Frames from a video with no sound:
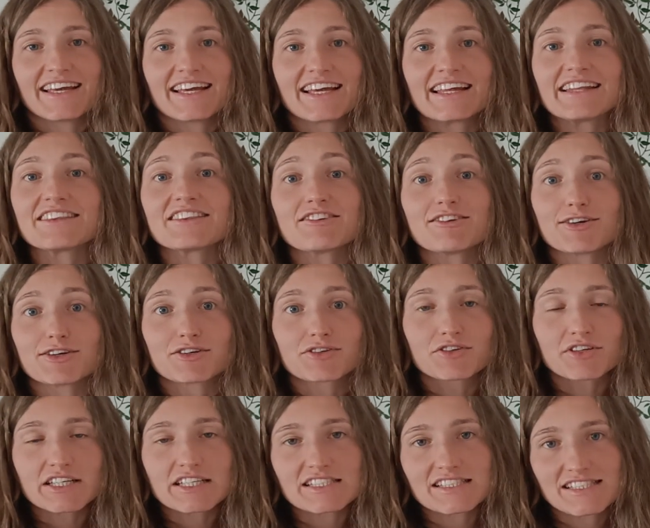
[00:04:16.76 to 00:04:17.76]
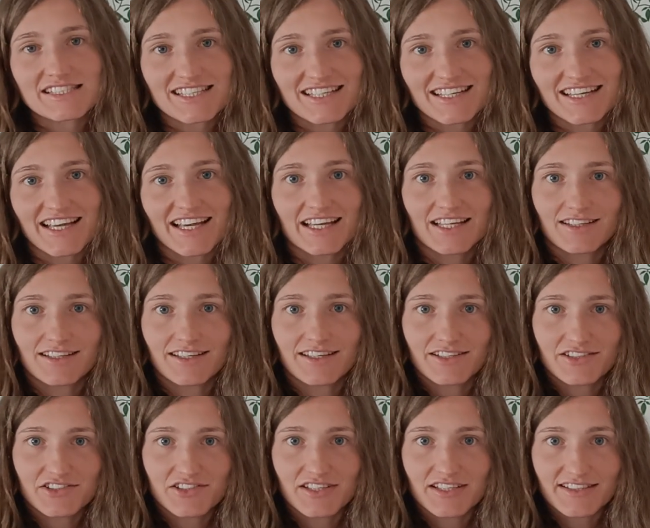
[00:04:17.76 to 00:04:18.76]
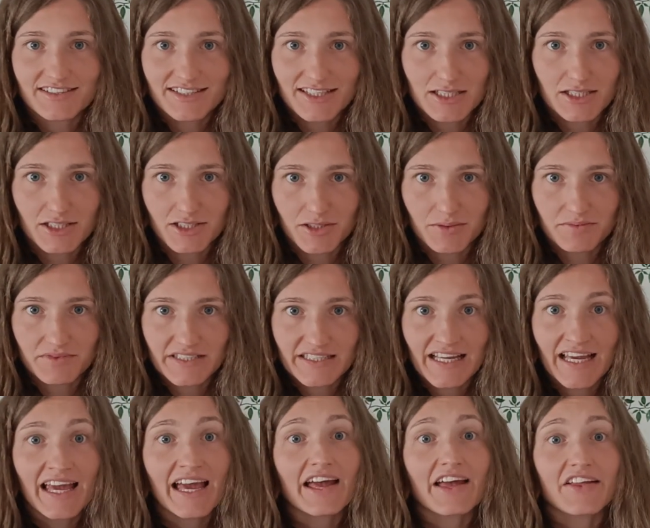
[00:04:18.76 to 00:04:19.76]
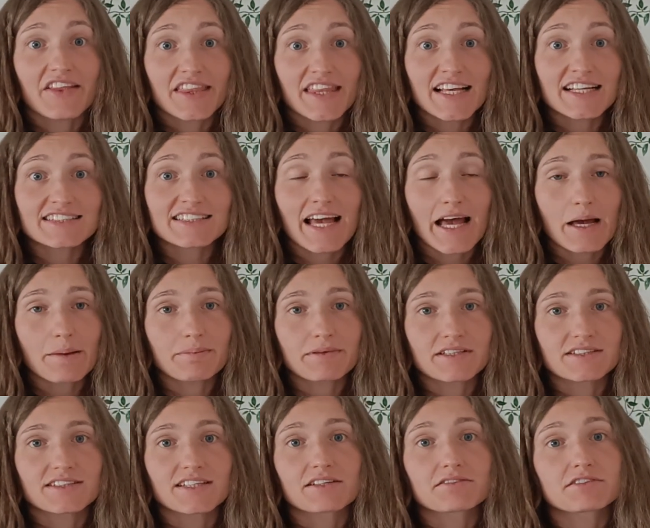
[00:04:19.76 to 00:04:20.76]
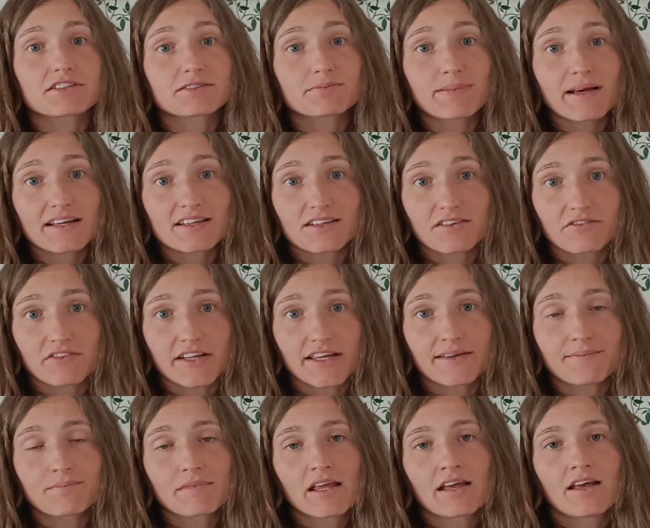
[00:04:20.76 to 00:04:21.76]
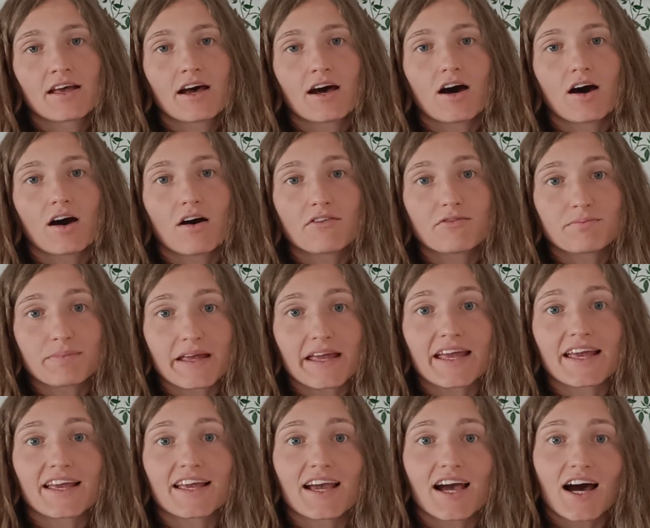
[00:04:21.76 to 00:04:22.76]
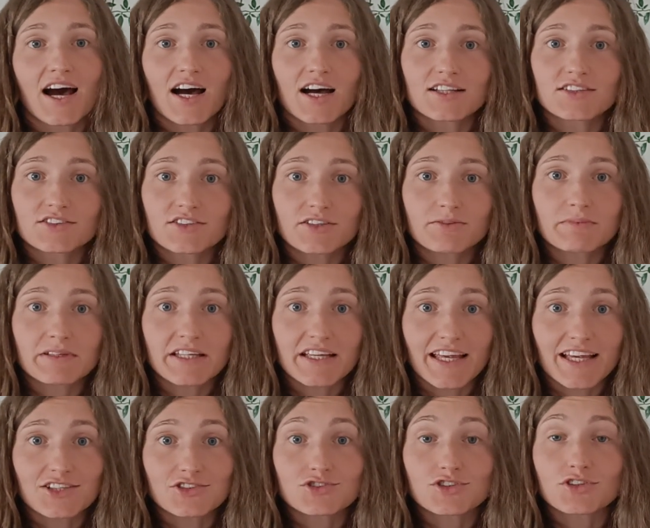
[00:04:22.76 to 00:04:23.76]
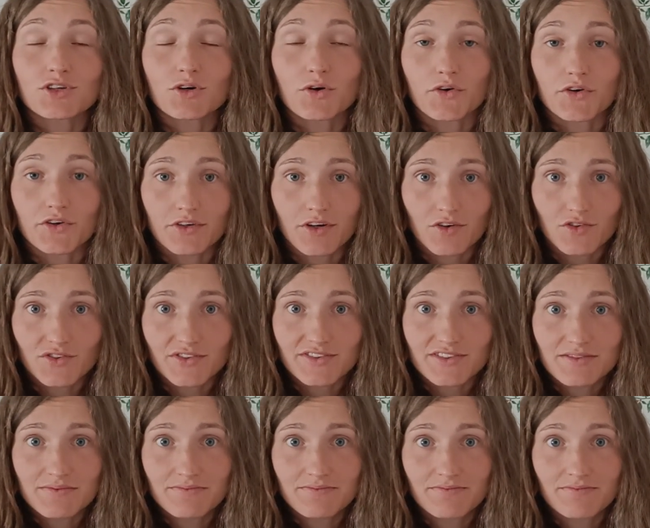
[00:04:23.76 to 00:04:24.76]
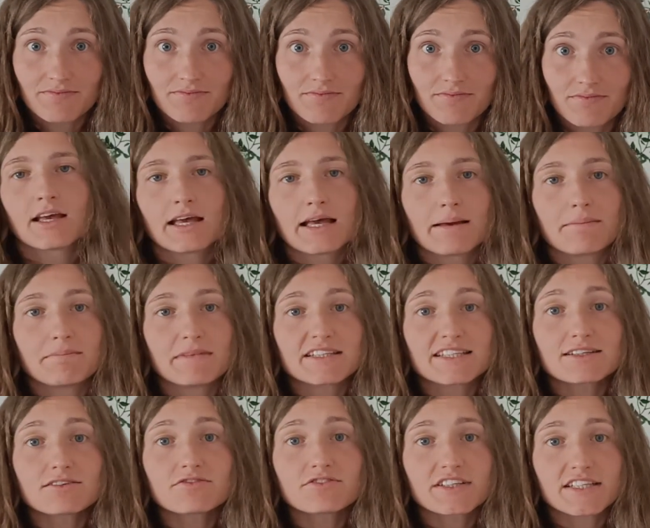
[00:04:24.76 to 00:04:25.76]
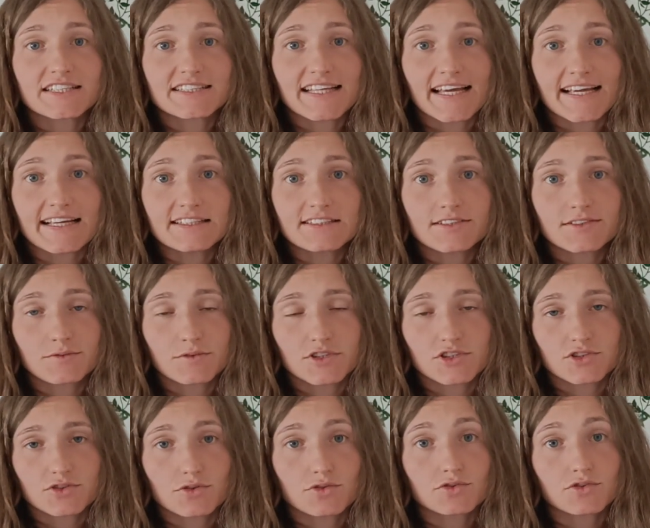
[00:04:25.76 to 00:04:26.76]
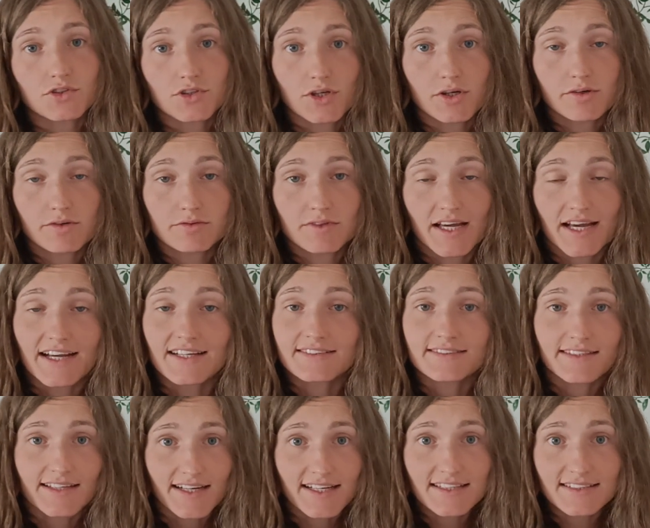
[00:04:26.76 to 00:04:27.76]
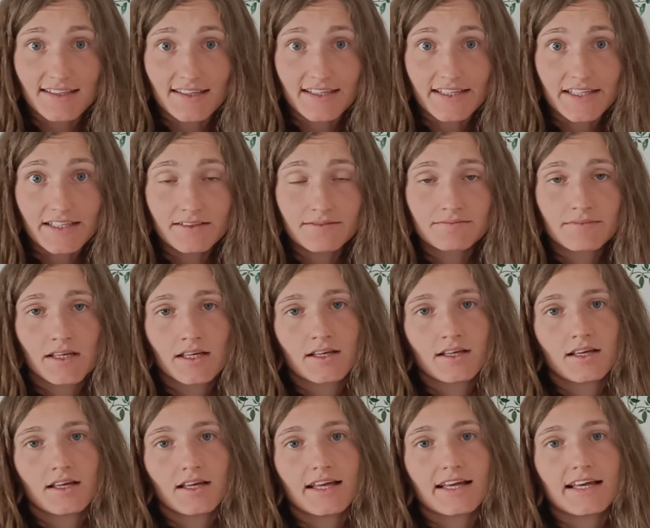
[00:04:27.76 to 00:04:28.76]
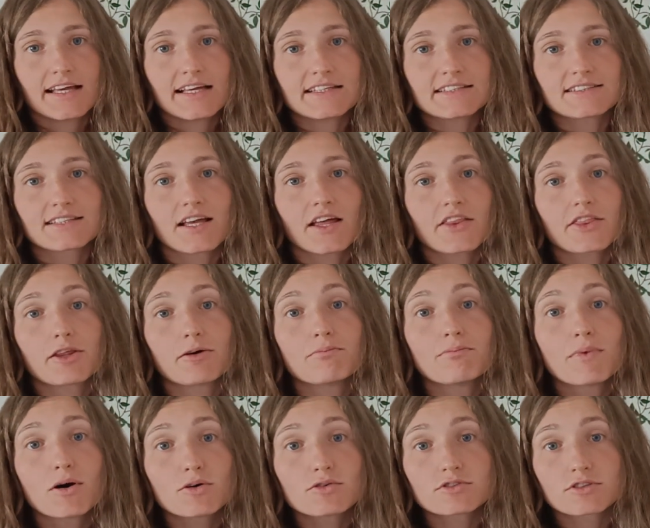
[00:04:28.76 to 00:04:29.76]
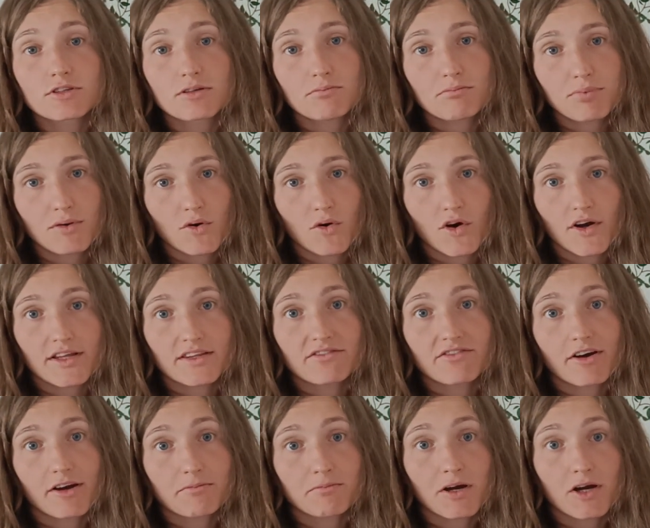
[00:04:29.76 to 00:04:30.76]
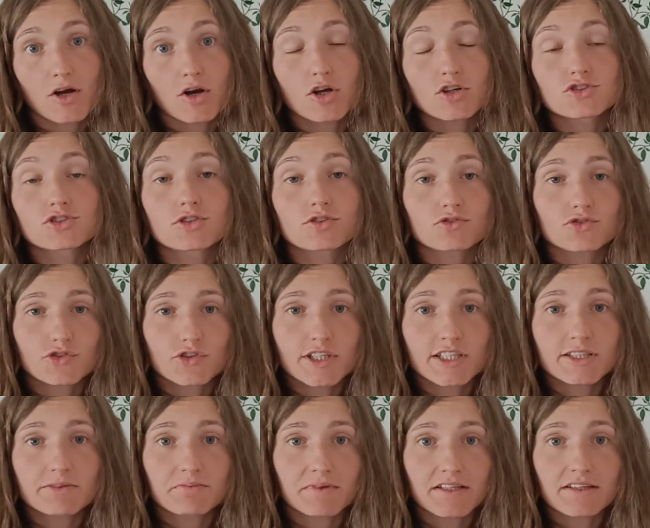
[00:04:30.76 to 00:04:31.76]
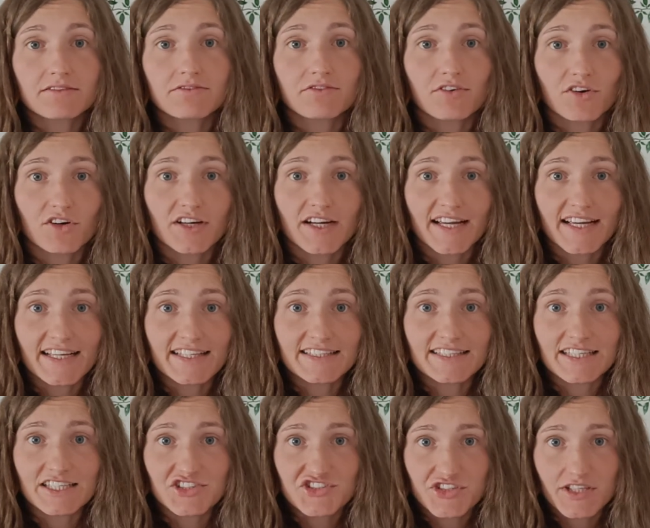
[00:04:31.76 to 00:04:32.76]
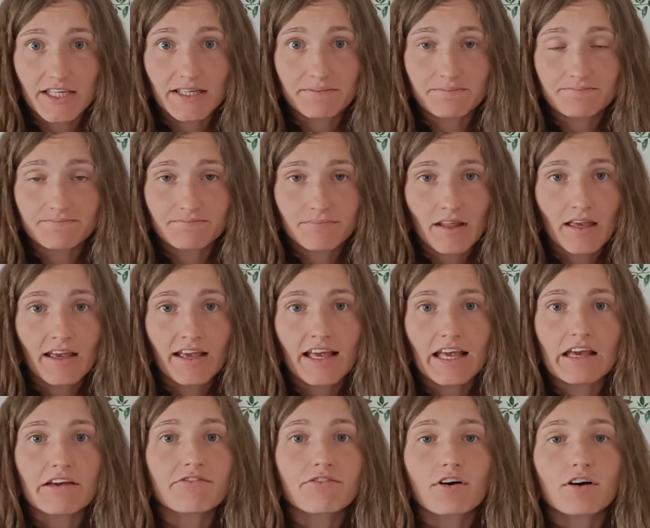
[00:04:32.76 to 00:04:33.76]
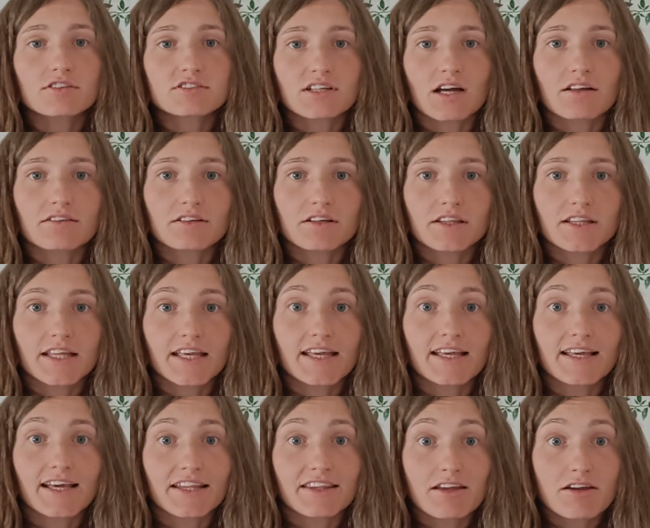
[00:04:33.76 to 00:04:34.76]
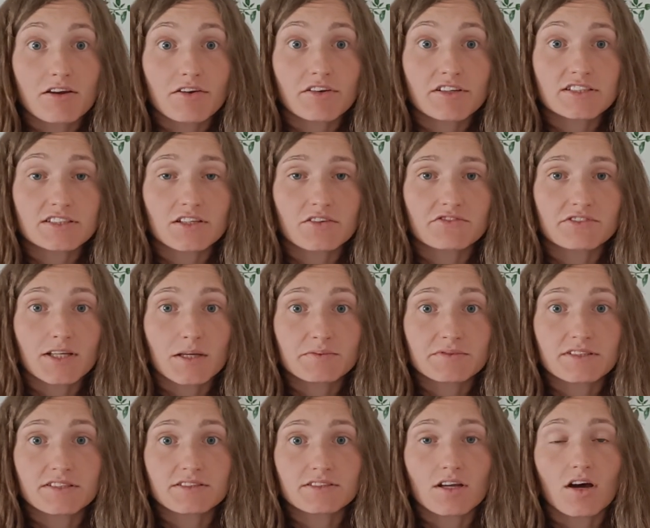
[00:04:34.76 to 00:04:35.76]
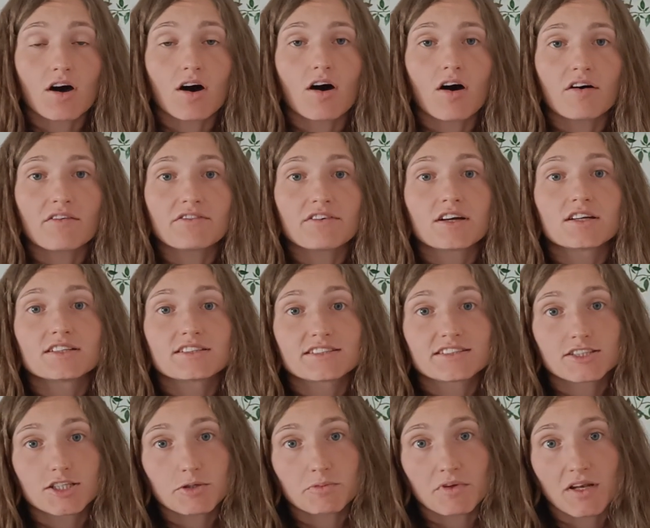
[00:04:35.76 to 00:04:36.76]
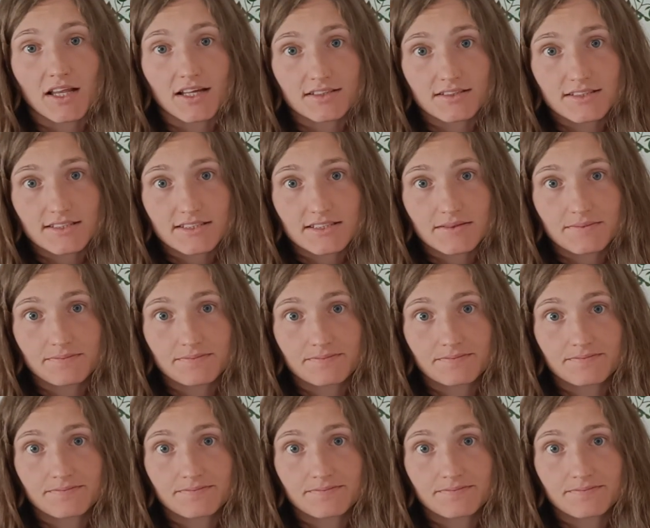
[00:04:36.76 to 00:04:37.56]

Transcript: in decreasing ADHD symptoms, and this happens irrespectively of being under medication or not. Methylphenidate, which is also known as Ritalin, is the most employed pharmacological treatment for ADHD. It falls under the categories of substance of stimulants,